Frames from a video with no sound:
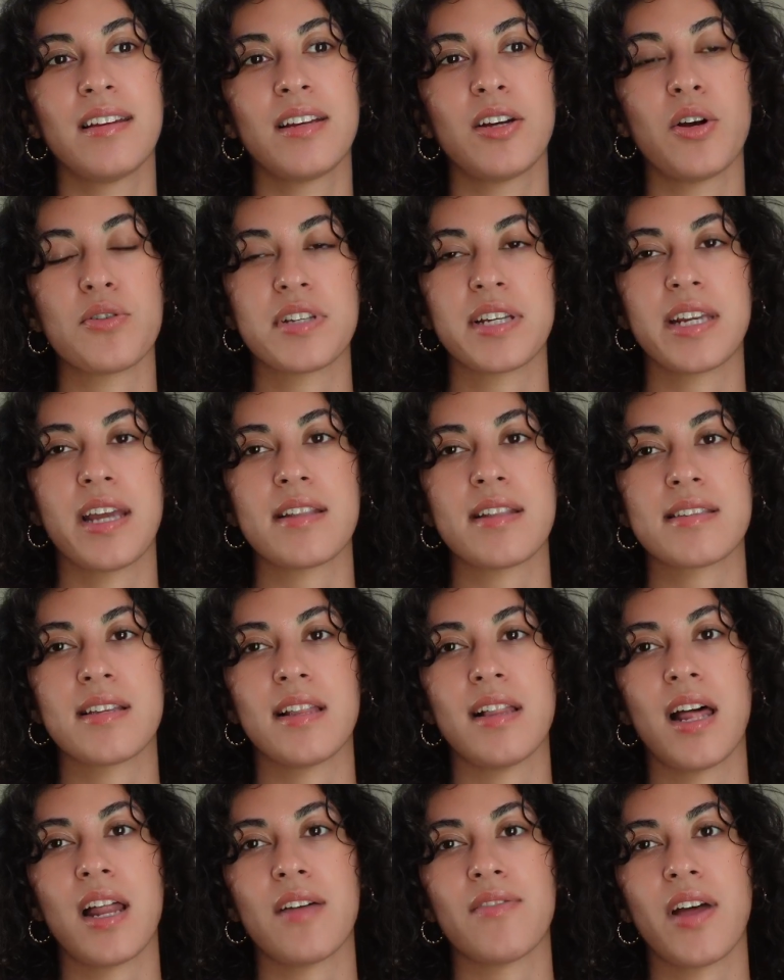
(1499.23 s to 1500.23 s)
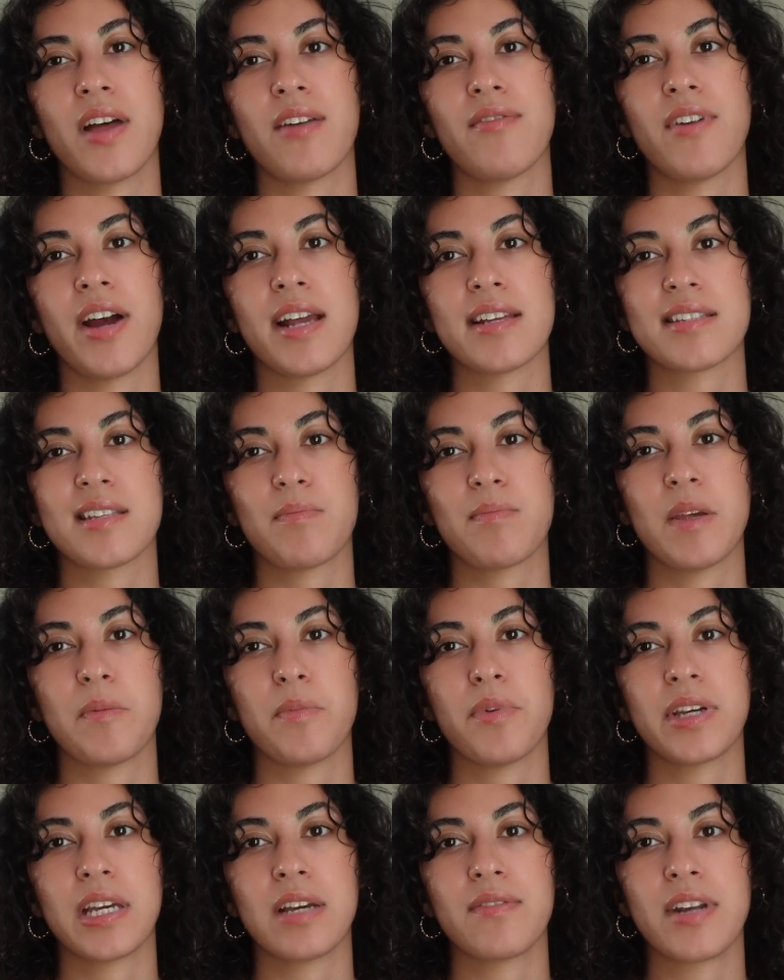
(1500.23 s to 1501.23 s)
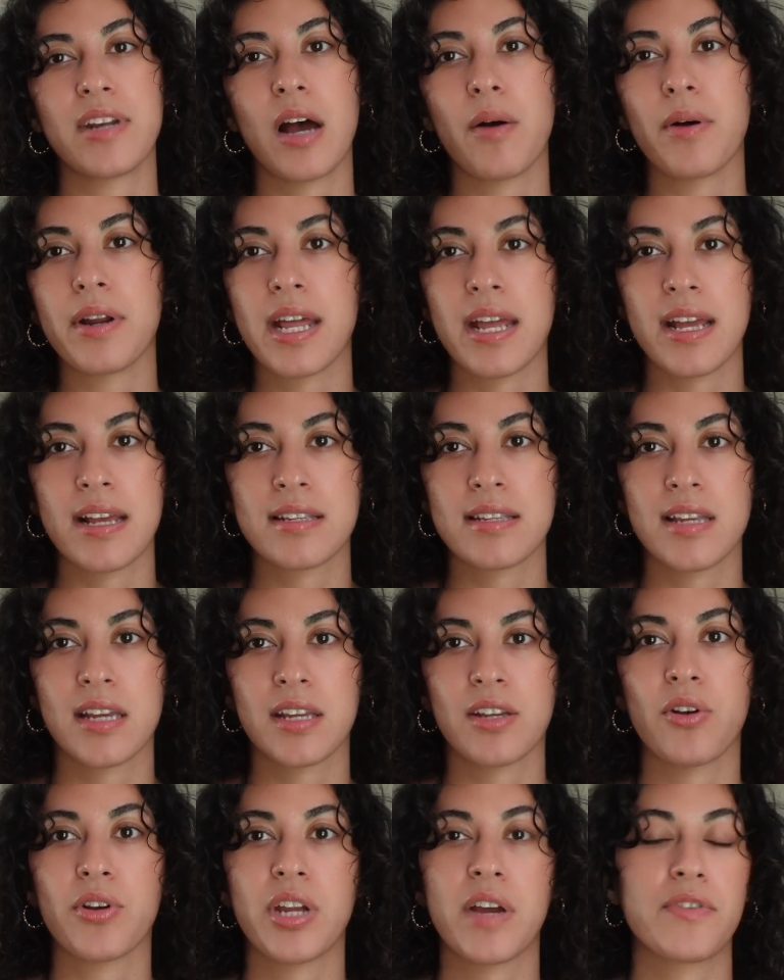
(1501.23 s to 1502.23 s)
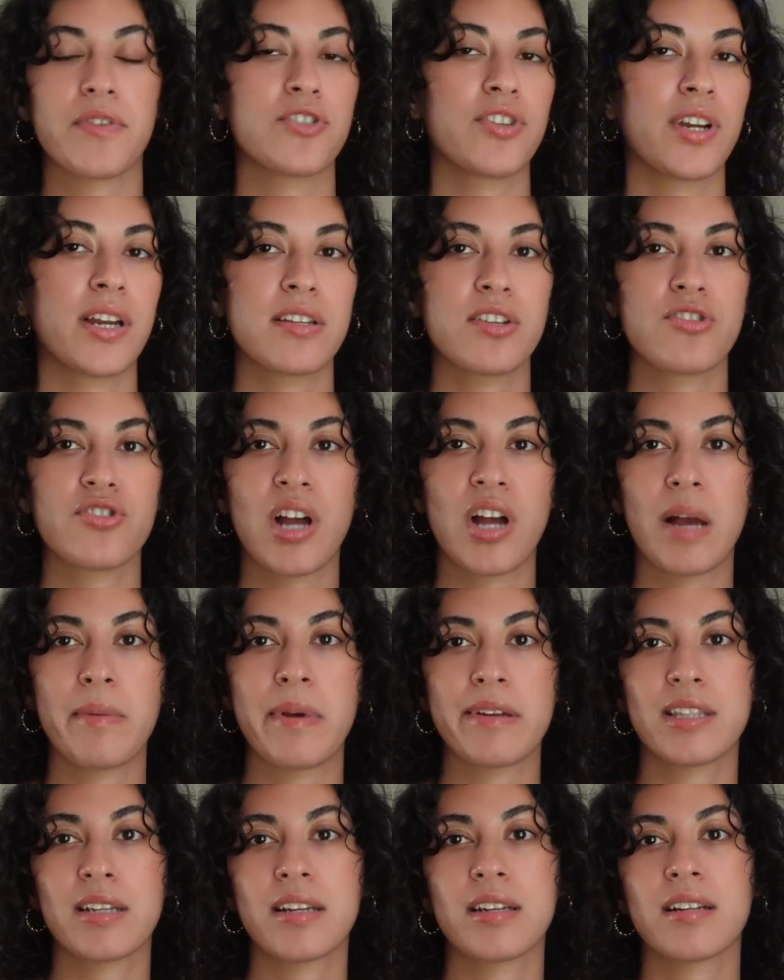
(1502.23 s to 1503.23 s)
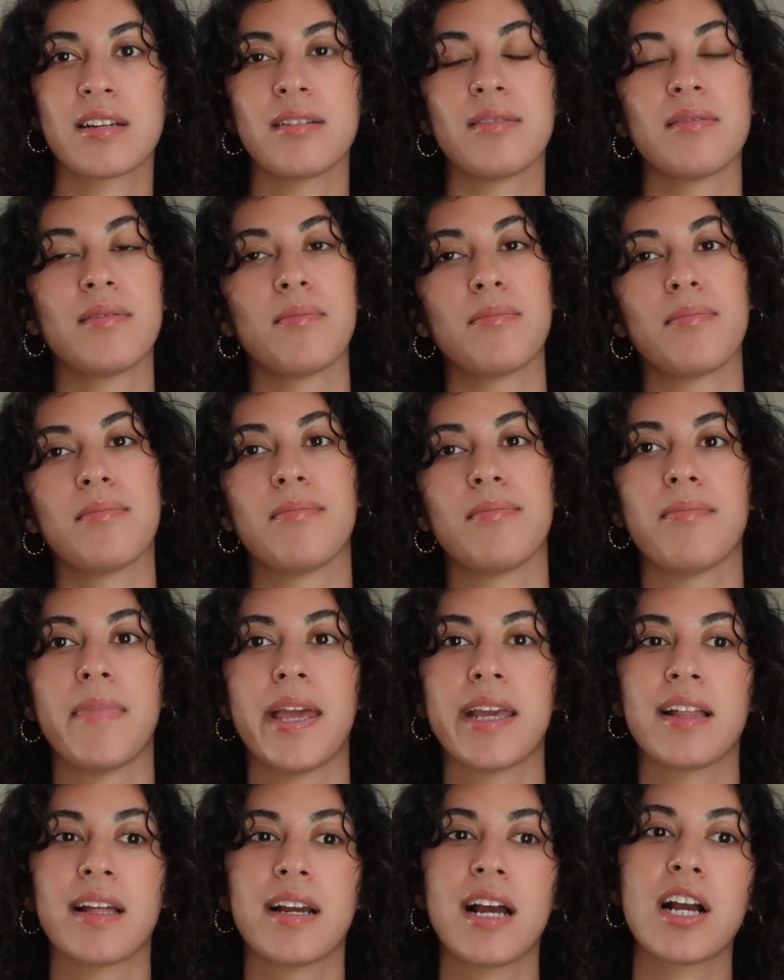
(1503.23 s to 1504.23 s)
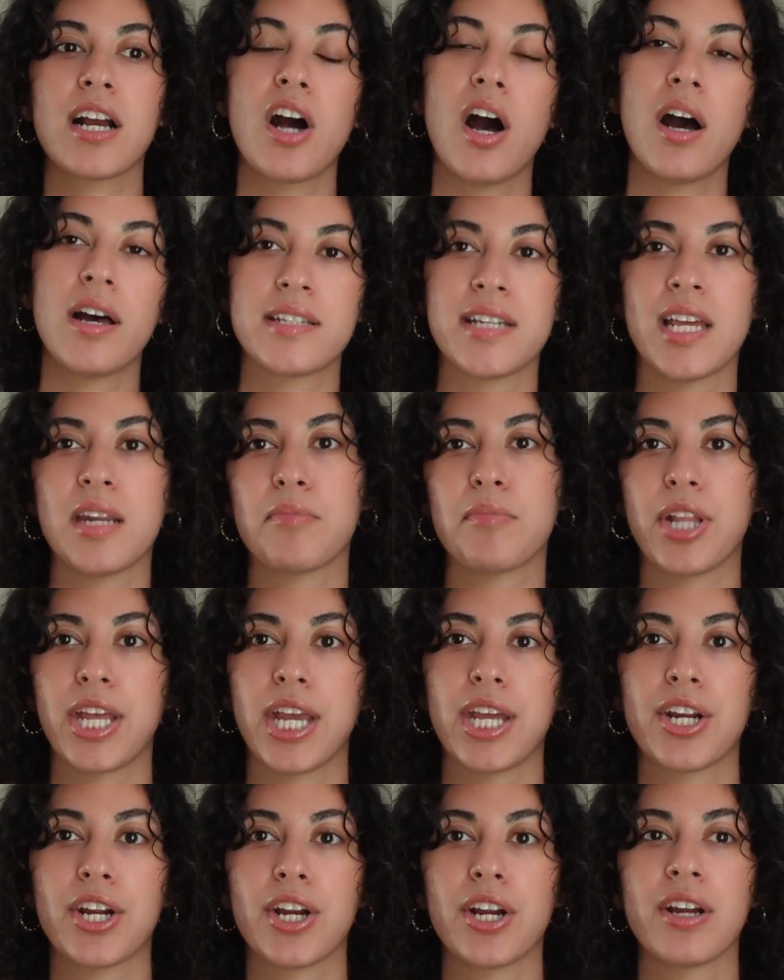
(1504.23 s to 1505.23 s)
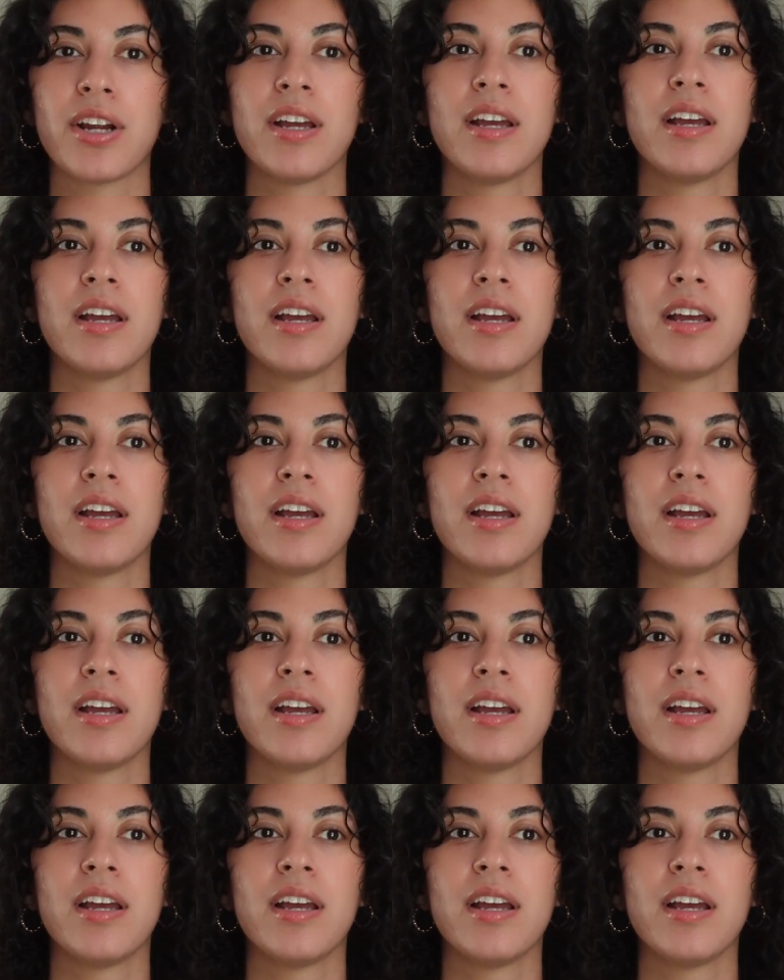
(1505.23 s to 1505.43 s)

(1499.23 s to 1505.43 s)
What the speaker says: goes against a lot of the advice that people give nowadays. Like, oh, you have to treat it as a job, you have to make like a content planner